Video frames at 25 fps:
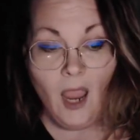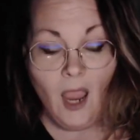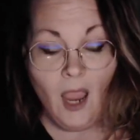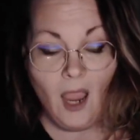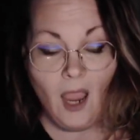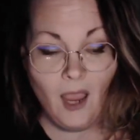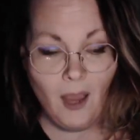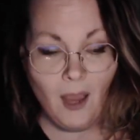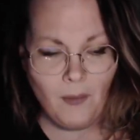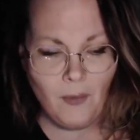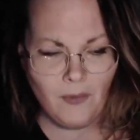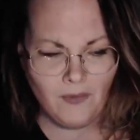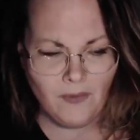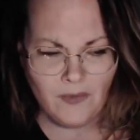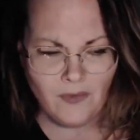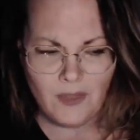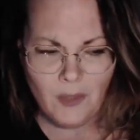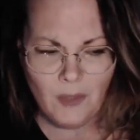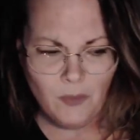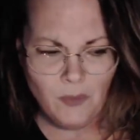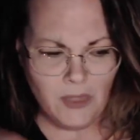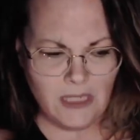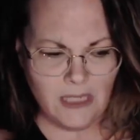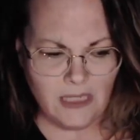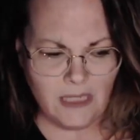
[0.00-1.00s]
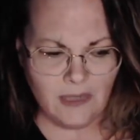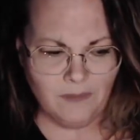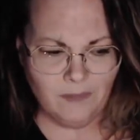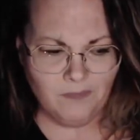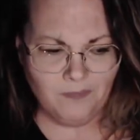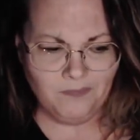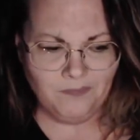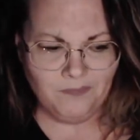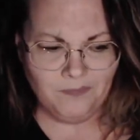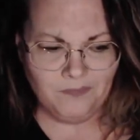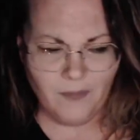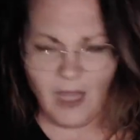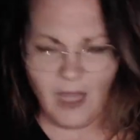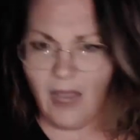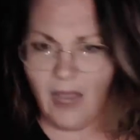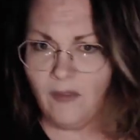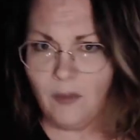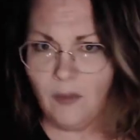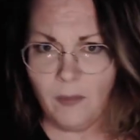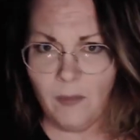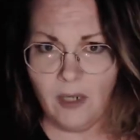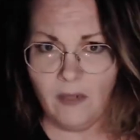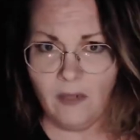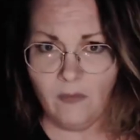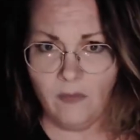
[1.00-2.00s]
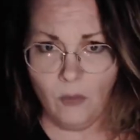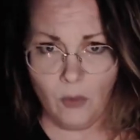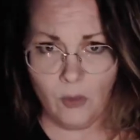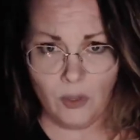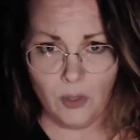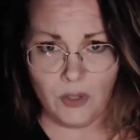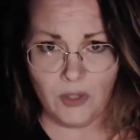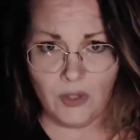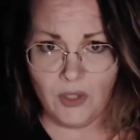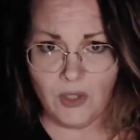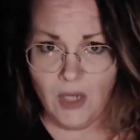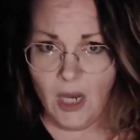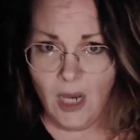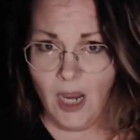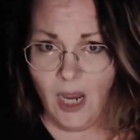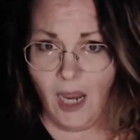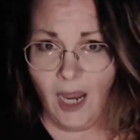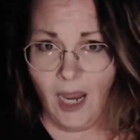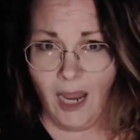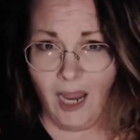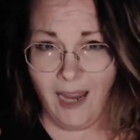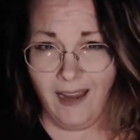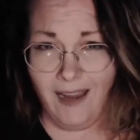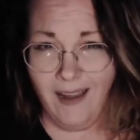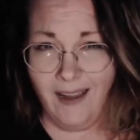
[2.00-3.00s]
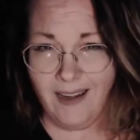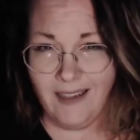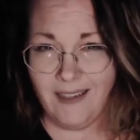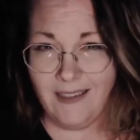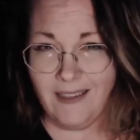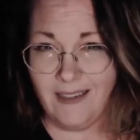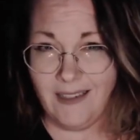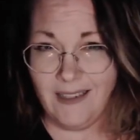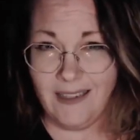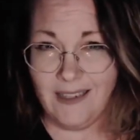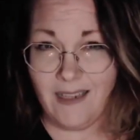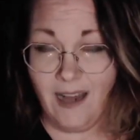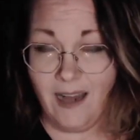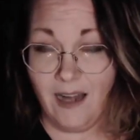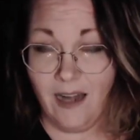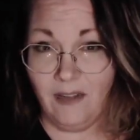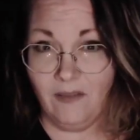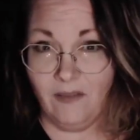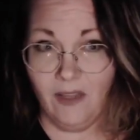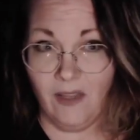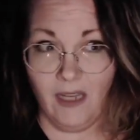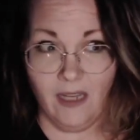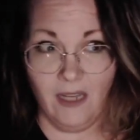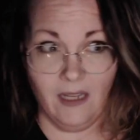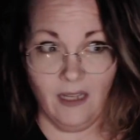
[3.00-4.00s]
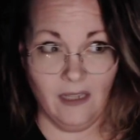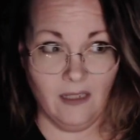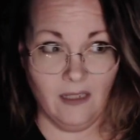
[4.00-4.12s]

But for some reason, after my divorce, I got into this kind of like,